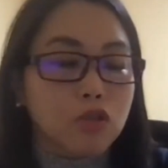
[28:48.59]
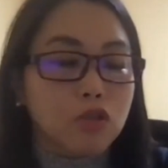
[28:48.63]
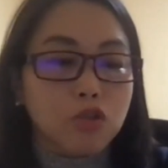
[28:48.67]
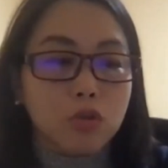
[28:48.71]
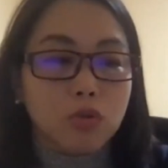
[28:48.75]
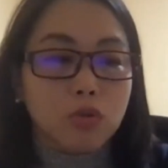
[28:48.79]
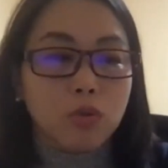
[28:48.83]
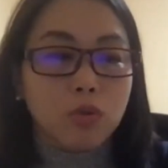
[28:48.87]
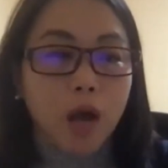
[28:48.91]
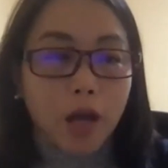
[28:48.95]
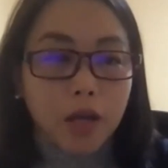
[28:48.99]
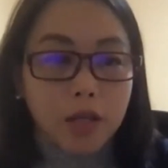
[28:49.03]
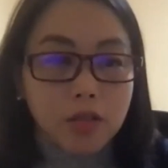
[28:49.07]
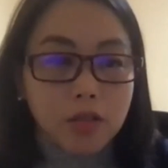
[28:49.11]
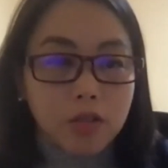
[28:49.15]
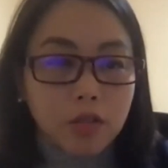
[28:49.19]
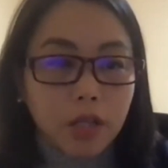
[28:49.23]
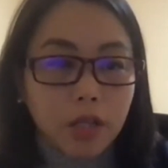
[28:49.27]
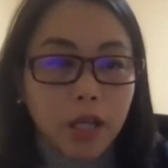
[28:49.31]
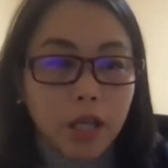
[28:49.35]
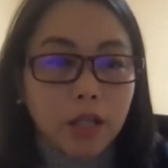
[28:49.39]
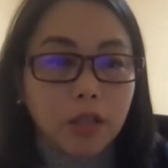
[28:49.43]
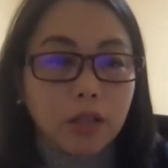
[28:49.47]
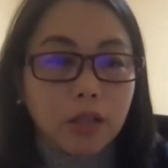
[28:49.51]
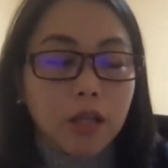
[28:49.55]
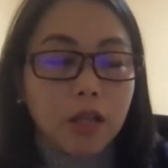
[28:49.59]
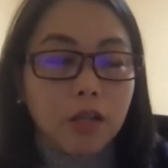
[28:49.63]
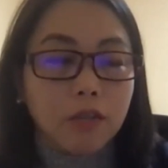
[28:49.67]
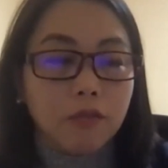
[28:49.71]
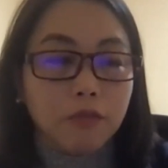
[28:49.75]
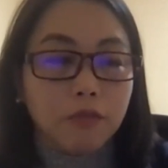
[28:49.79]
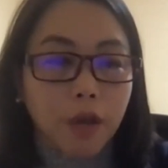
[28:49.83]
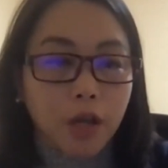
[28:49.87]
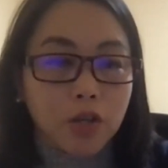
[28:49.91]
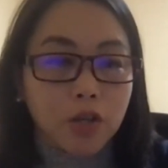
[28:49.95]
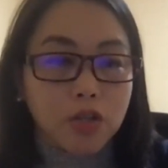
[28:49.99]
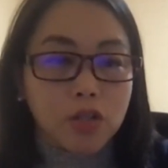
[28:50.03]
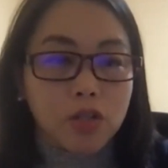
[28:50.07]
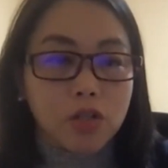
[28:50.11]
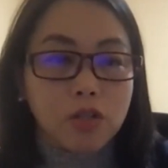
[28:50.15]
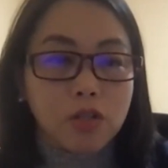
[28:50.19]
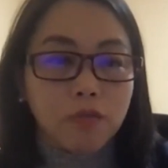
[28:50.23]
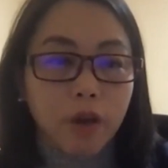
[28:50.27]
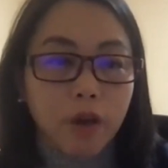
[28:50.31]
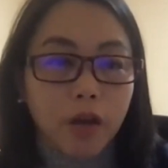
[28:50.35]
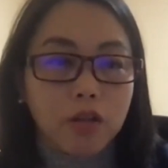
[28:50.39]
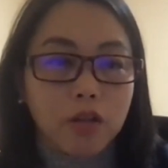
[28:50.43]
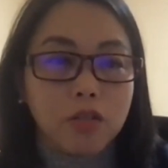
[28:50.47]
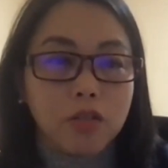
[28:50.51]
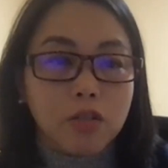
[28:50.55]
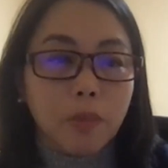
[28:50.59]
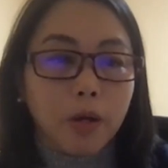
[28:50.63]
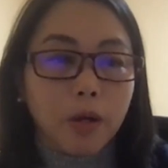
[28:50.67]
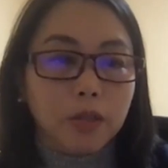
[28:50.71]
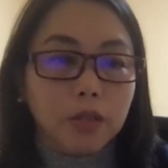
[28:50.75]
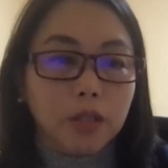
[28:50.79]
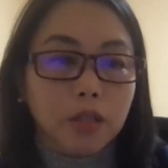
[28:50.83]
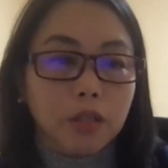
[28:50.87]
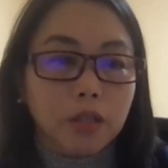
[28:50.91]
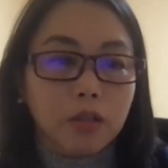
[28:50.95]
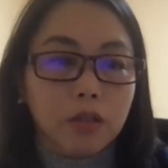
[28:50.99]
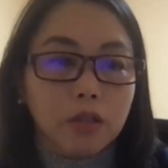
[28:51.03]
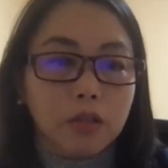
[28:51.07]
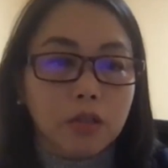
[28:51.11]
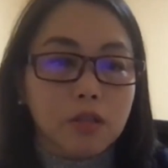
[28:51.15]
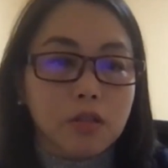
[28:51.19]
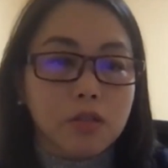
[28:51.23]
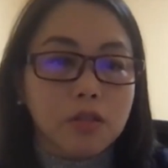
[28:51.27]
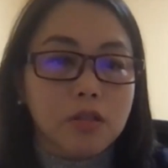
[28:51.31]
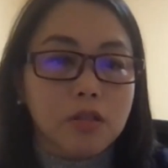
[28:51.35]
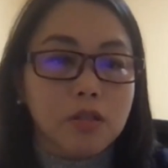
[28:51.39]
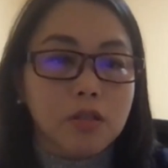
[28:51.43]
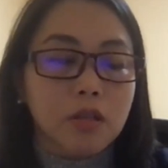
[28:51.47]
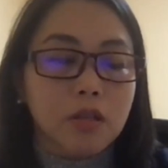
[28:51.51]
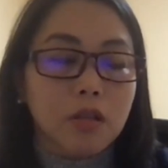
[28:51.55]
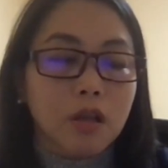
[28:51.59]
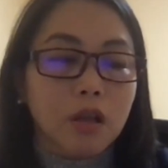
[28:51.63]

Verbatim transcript: to isolate infectious virus particles